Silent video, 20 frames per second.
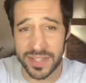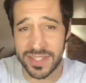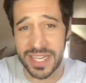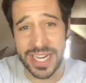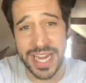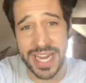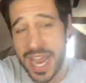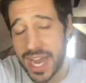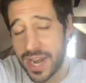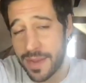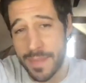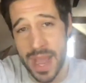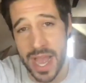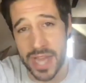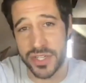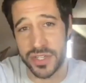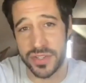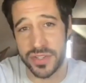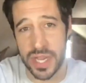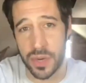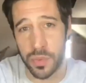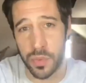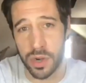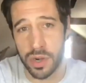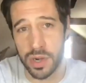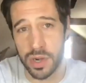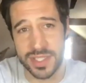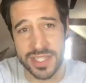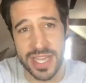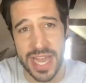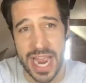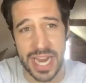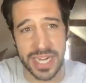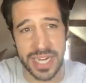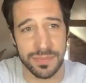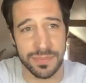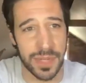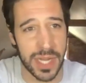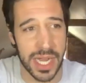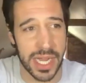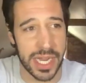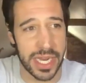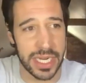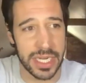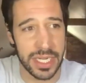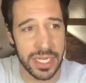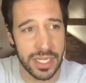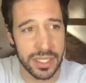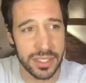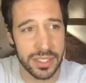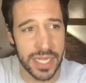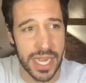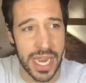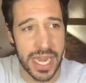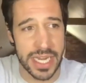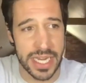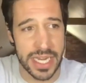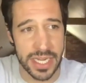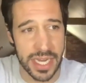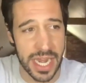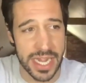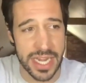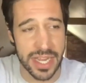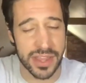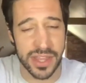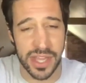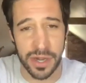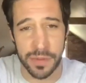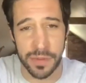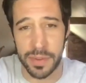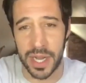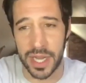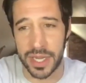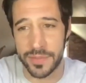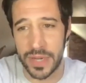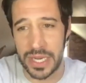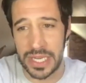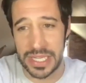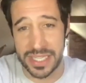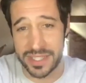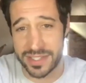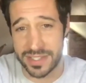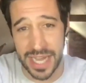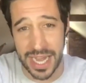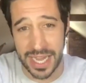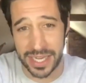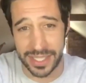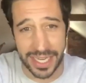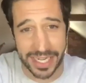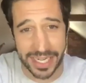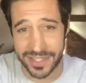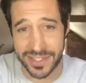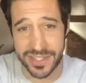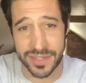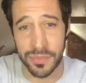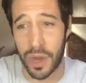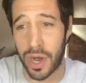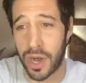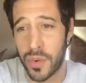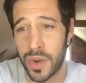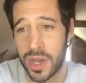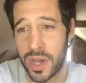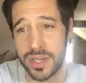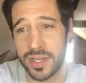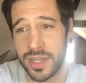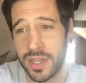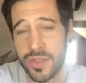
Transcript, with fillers: I can't imagine they were attacked by any any theropod. At least not like a small one.